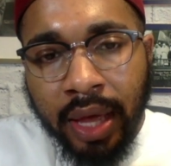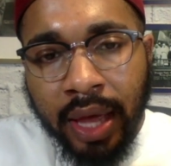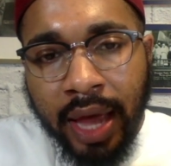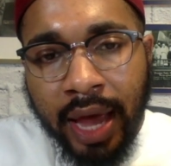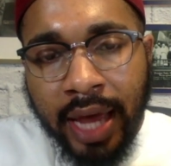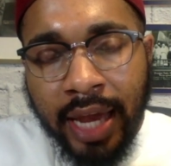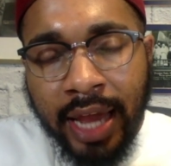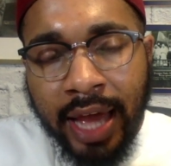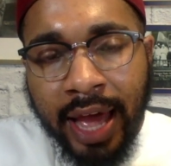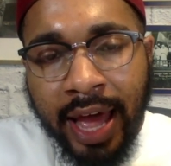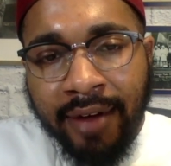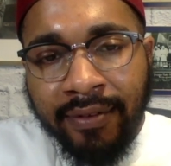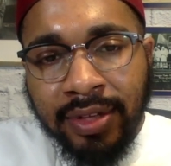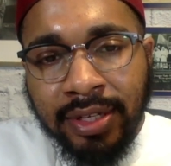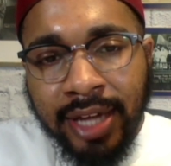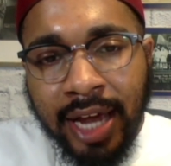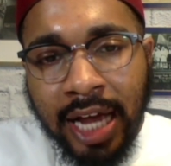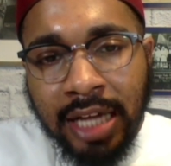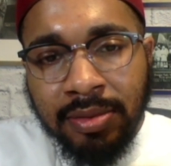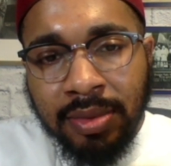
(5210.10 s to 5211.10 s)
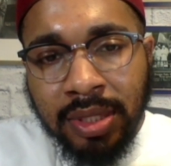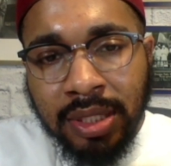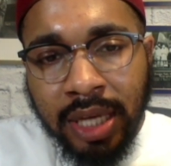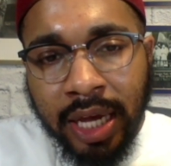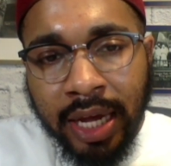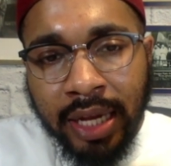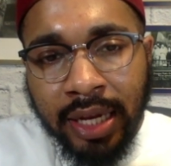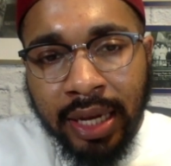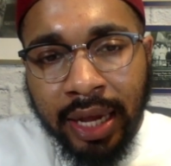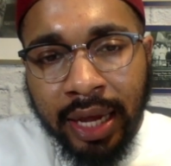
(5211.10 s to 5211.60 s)
and the advertisement
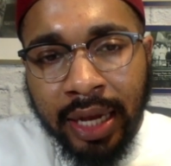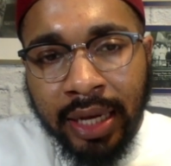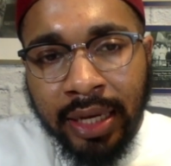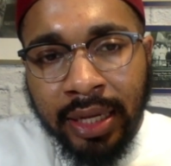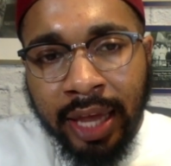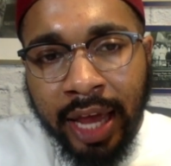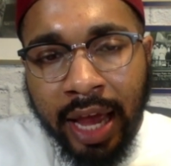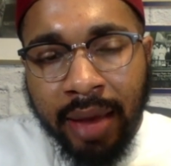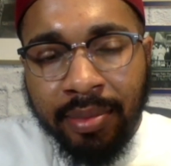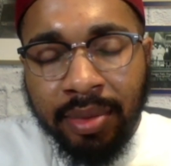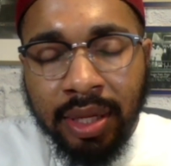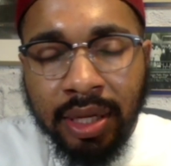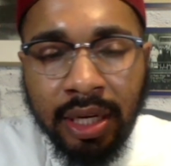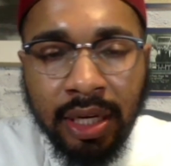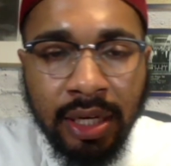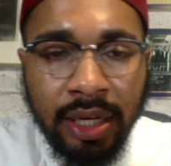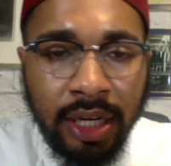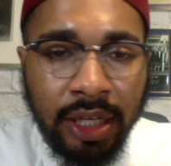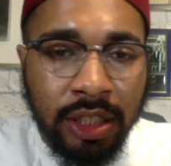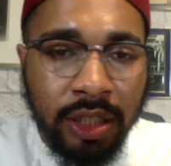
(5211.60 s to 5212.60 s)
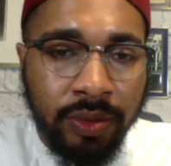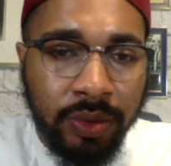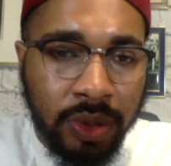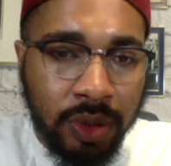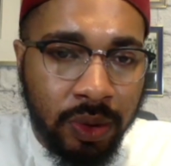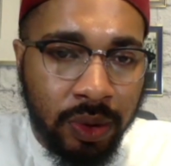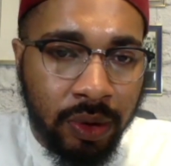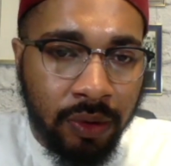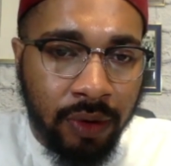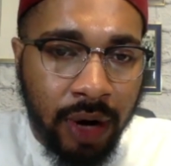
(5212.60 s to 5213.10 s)
said that gambling addiction was
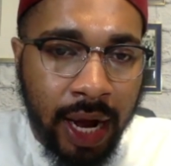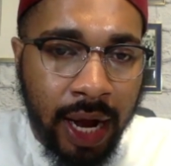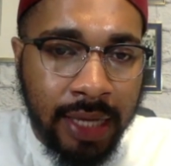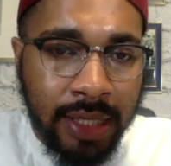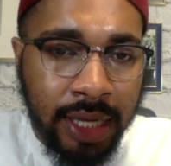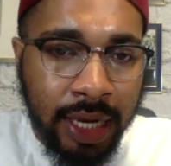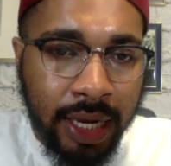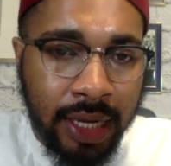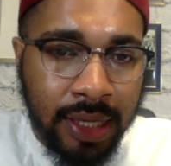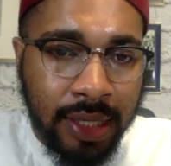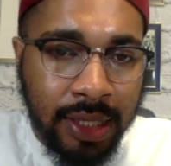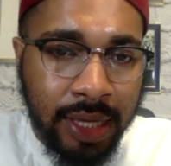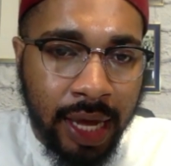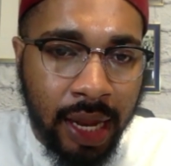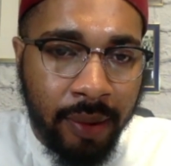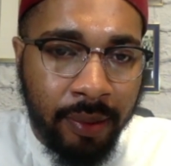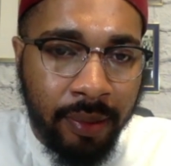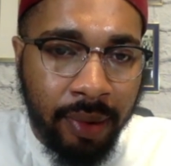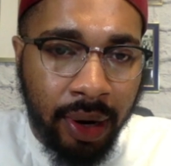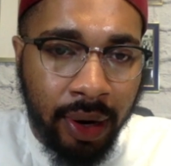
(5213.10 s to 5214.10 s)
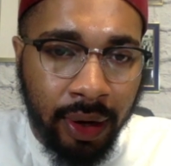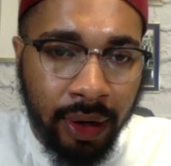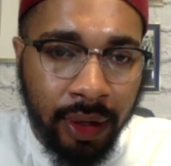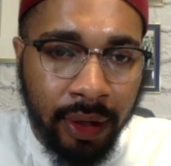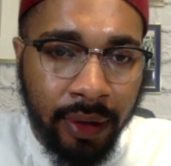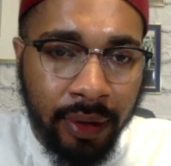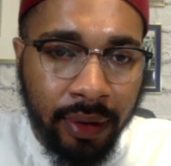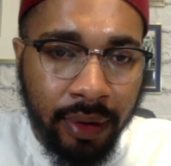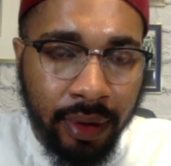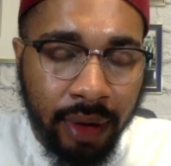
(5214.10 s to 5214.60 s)
on the rise here in the state of
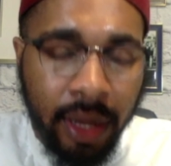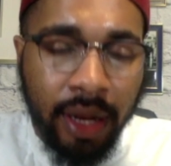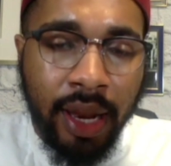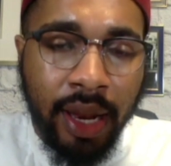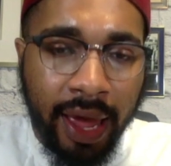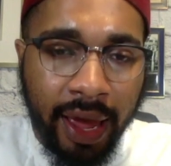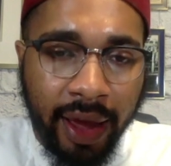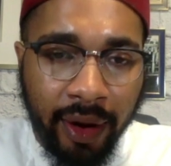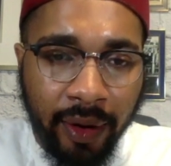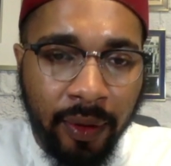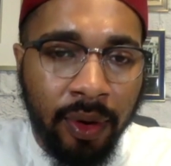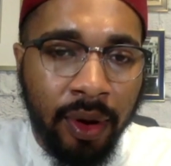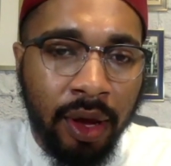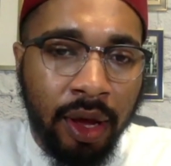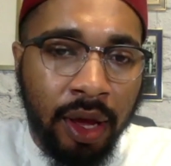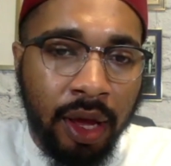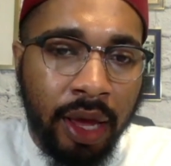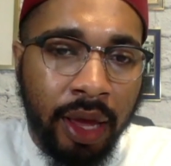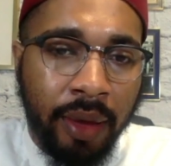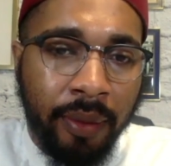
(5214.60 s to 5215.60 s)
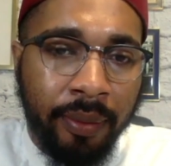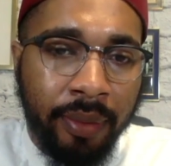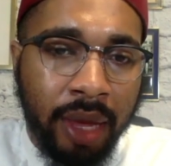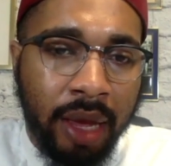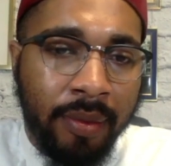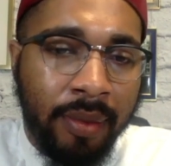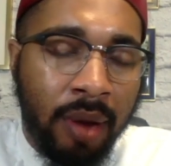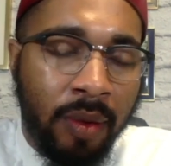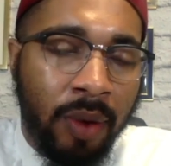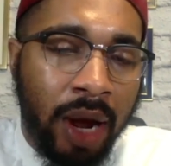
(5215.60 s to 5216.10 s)
Maryland. Now, me
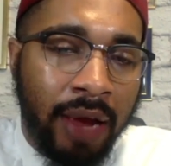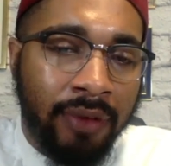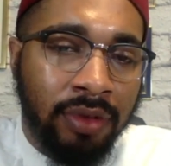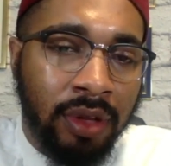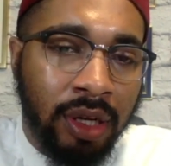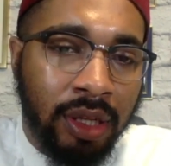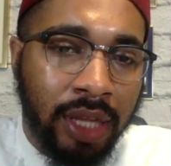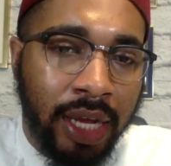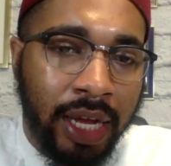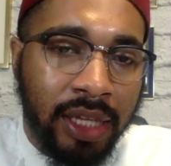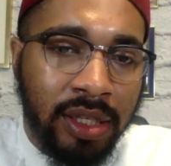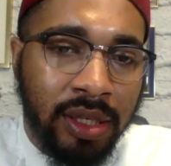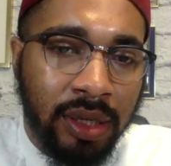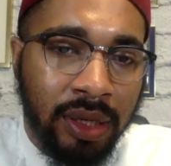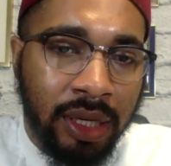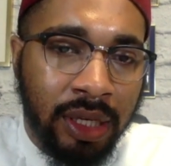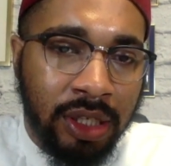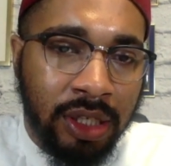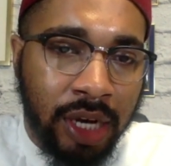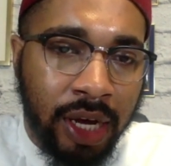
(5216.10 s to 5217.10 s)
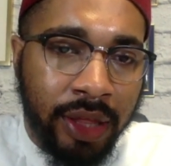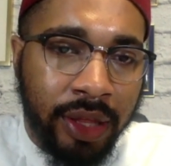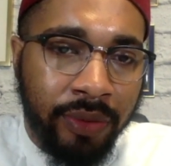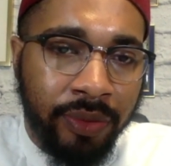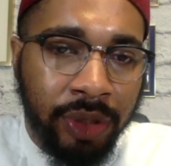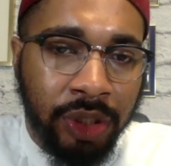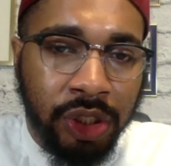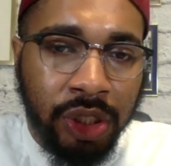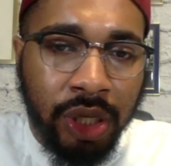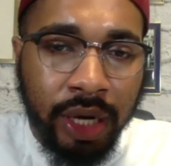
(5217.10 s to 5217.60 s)
and my wife looked at each other and
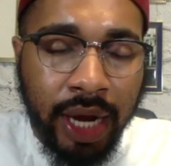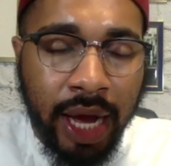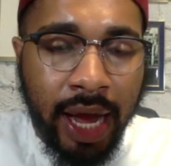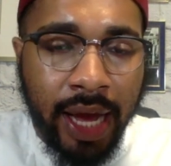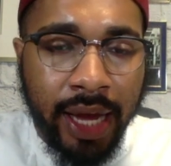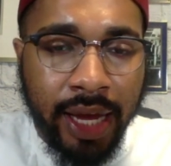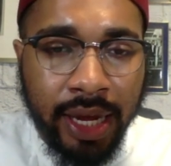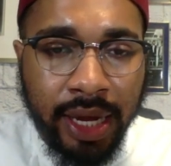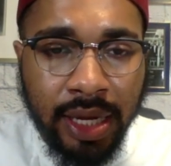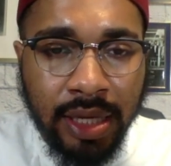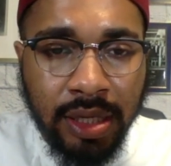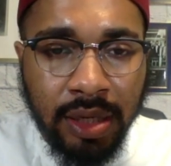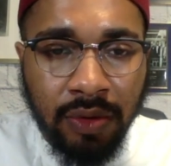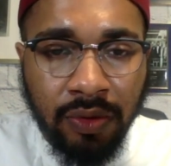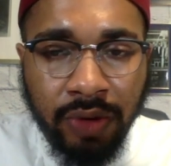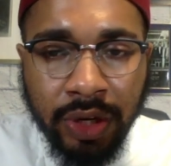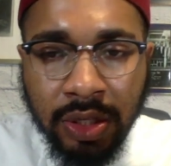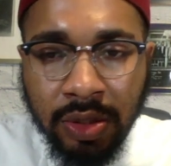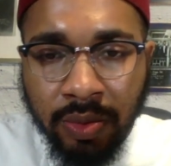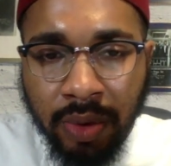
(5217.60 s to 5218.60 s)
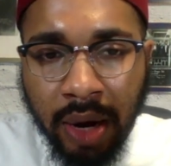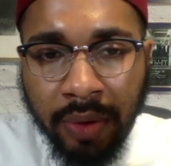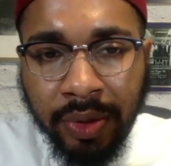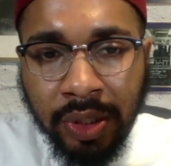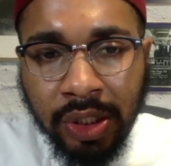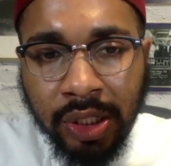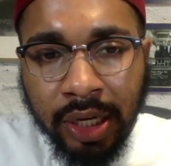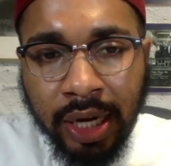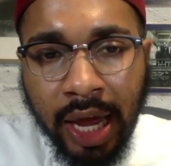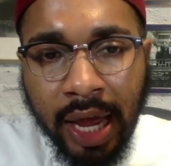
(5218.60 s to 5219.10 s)
we shook our heads. And the reason why we
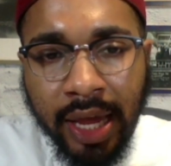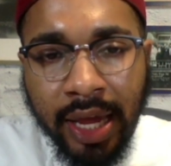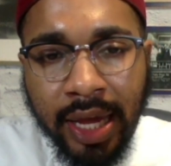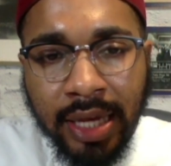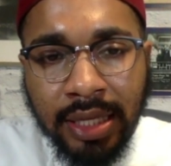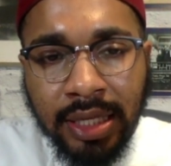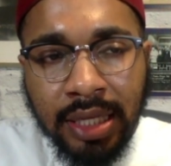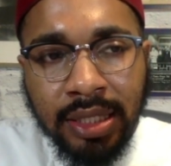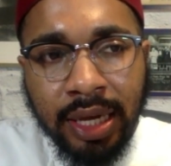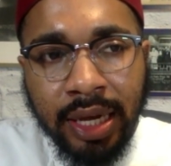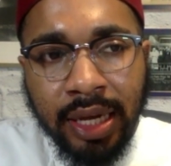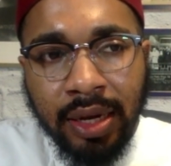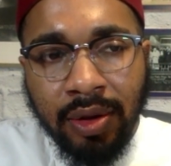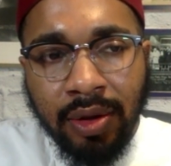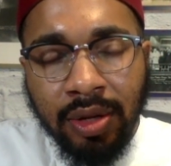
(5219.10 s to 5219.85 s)
shook our heads, I said, "No,